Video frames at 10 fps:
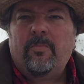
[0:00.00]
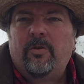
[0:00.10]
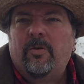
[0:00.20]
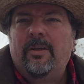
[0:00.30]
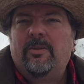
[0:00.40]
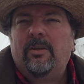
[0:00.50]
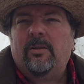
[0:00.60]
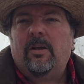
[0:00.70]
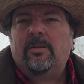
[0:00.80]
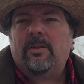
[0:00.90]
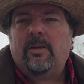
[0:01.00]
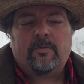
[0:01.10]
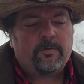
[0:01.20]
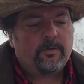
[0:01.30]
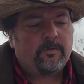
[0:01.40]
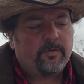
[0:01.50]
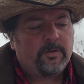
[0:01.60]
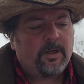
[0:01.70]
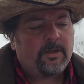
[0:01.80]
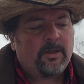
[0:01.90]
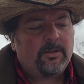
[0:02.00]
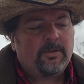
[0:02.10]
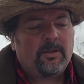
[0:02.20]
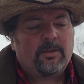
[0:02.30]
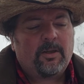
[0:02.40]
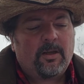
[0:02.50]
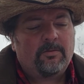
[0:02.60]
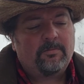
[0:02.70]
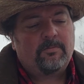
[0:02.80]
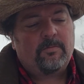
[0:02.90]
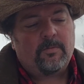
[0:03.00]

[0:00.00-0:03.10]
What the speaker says: crazy lockdown for decades, and